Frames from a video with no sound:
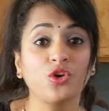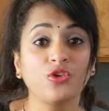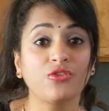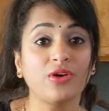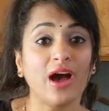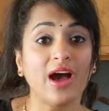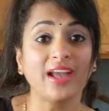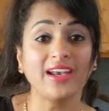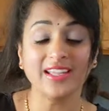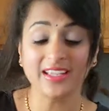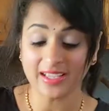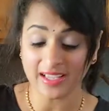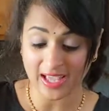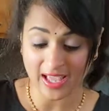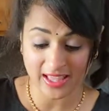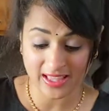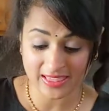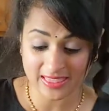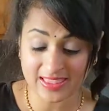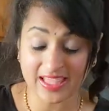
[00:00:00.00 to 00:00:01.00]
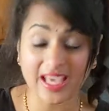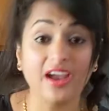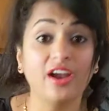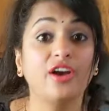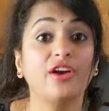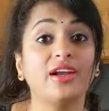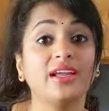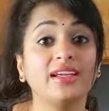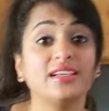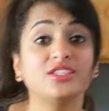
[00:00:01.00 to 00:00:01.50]
of honey and
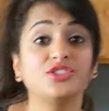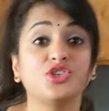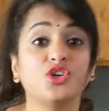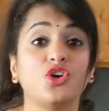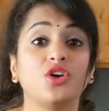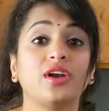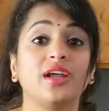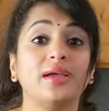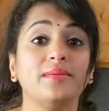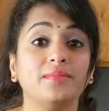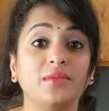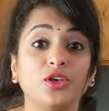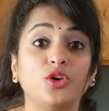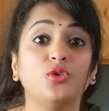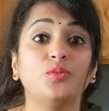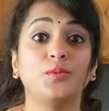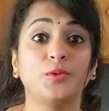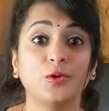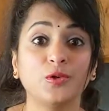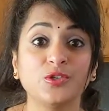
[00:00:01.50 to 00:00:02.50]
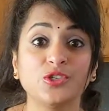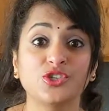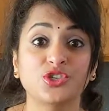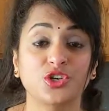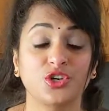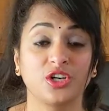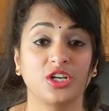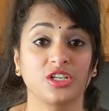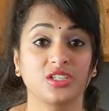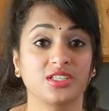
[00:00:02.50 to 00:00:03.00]
there is your immune
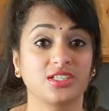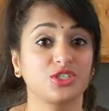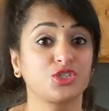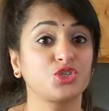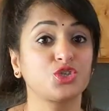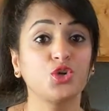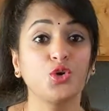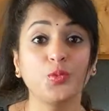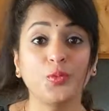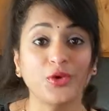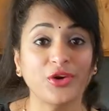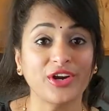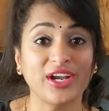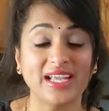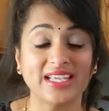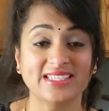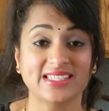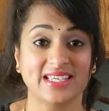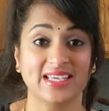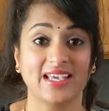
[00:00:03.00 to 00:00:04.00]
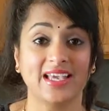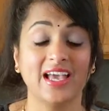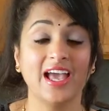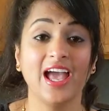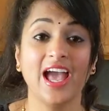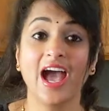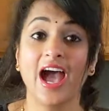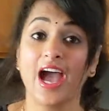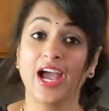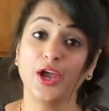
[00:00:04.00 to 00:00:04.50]
booster. Super easy.
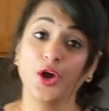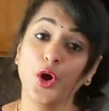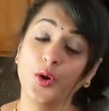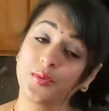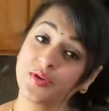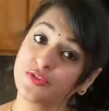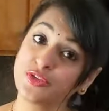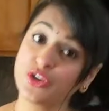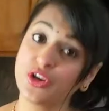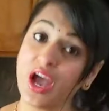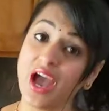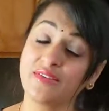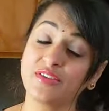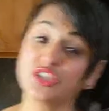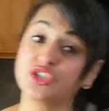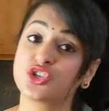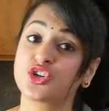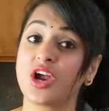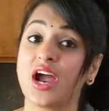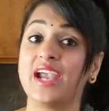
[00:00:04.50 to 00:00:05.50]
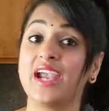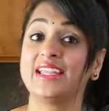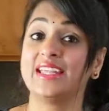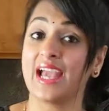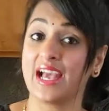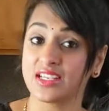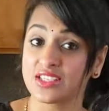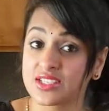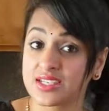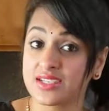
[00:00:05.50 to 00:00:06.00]
I hope if you haven't tried
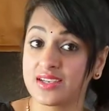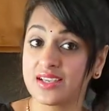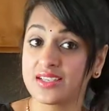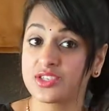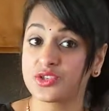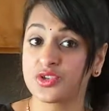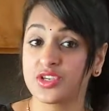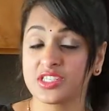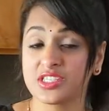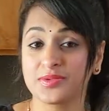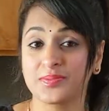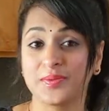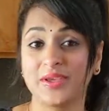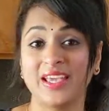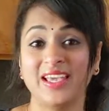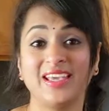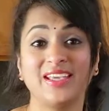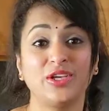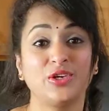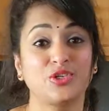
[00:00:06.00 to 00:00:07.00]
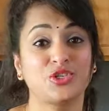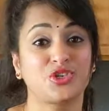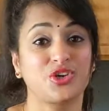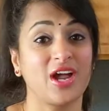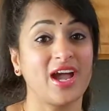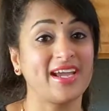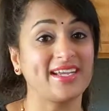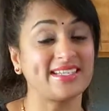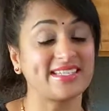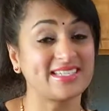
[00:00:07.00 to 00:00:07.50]
yesterday's recipe, you'll
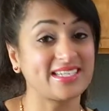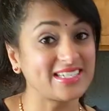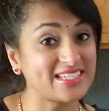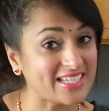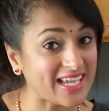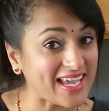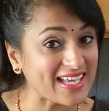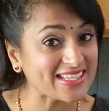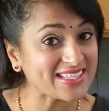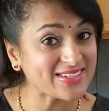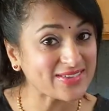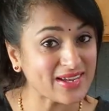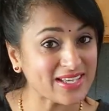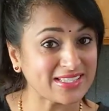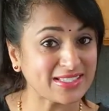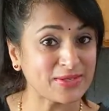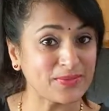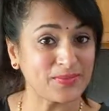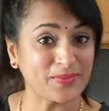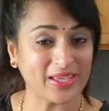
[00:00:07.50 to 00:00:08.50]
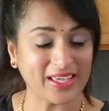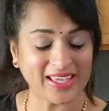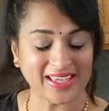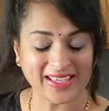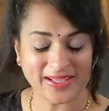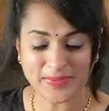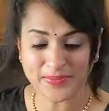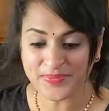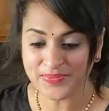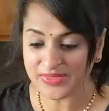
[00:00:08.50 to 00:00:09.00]
try today's
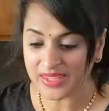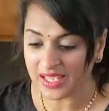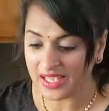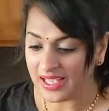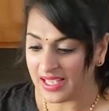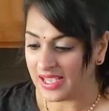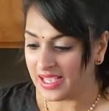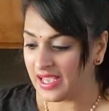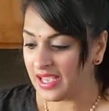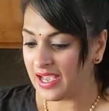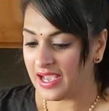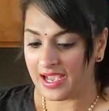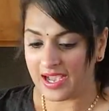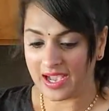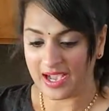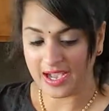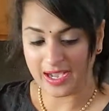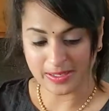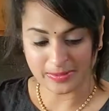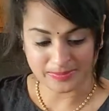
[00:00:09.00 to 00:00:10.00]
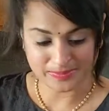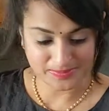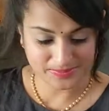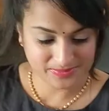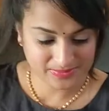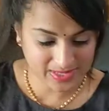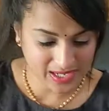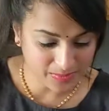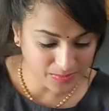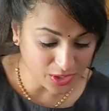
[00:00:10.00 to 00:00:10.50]
recipe. I'm
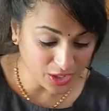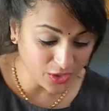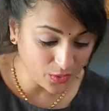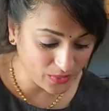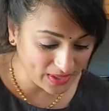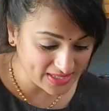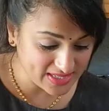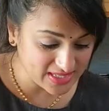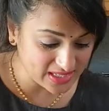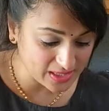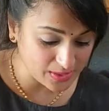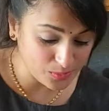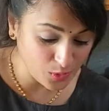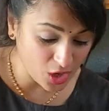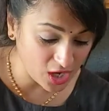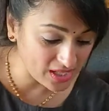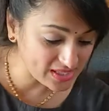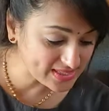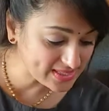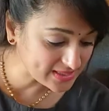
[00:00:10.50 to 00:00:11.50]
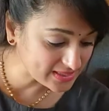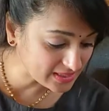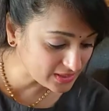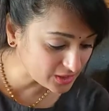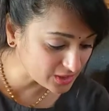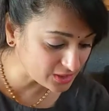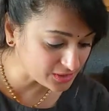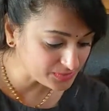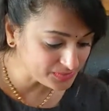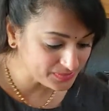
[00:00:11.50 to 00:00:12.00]
gonna wait till it boils.
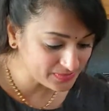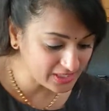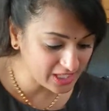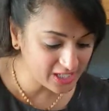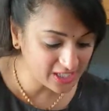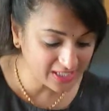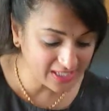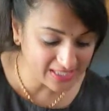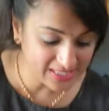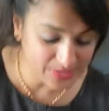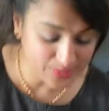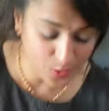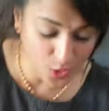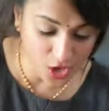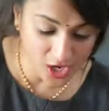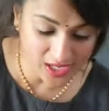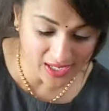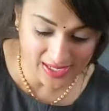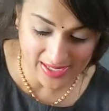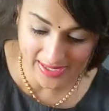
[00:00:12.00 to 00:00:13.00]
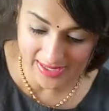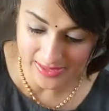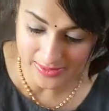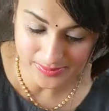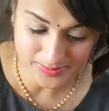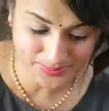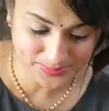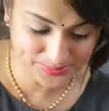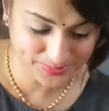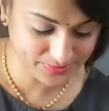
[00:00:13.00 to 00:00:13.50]
Uh-oh, look, it's boiling.
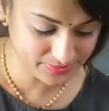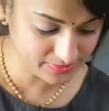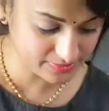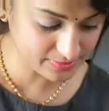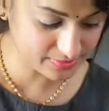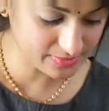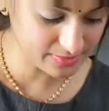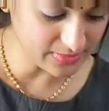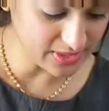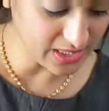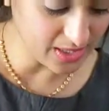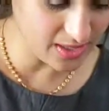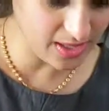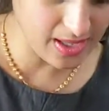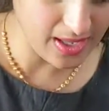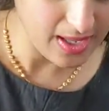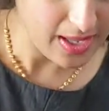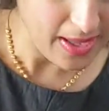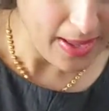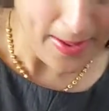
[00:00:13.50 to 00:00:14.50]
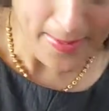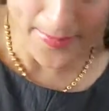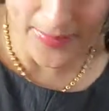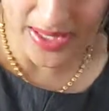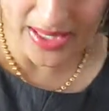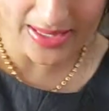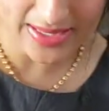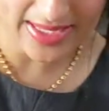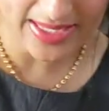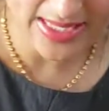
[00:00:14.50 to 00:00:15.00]

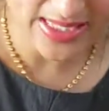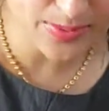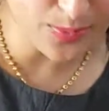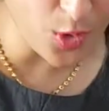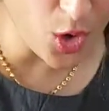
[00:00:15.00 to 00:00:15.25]
Milk is